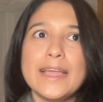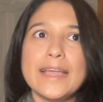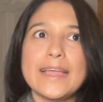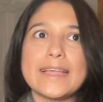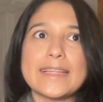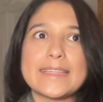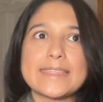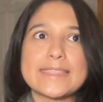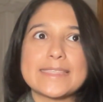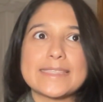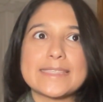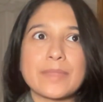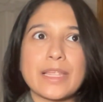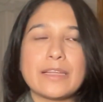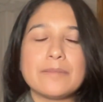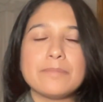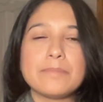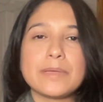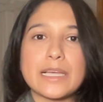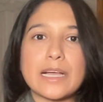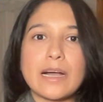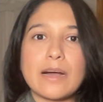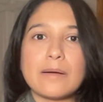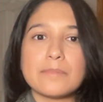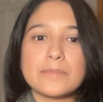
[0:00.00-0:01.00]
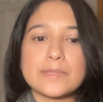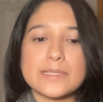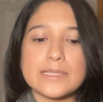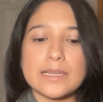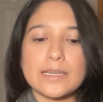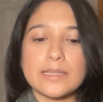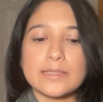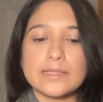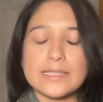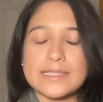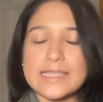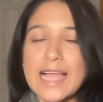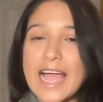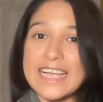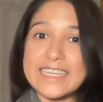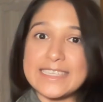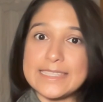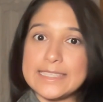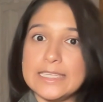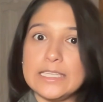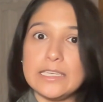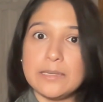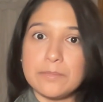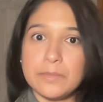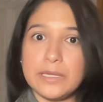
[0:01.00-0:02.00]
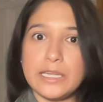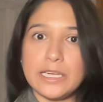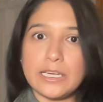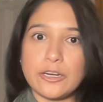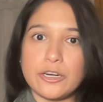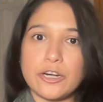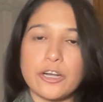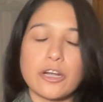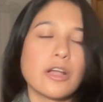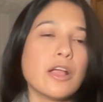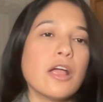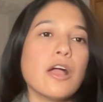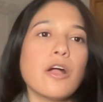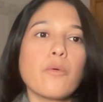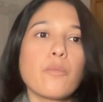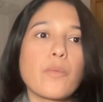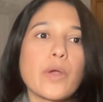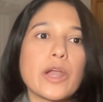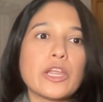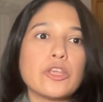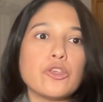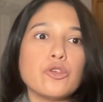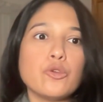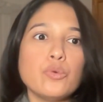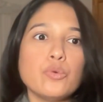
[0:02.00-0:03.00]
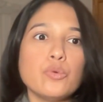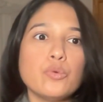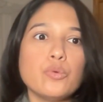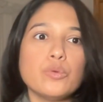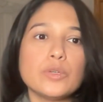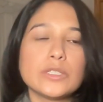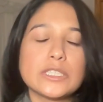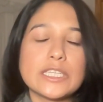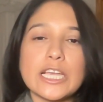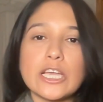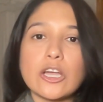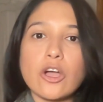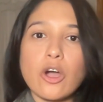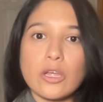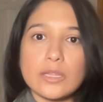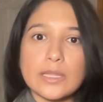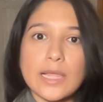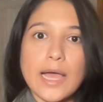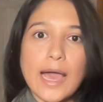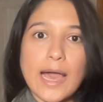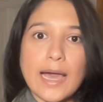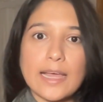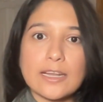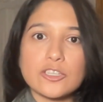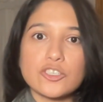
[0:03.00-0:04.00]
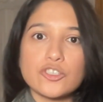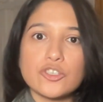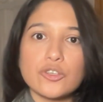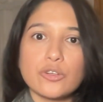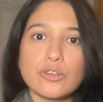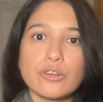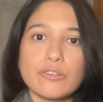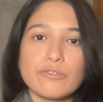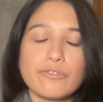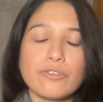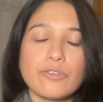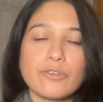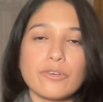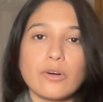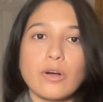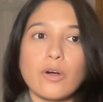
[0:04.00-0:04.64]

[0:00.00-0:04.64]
it becomes this icy demeanor where you take on the attitude of,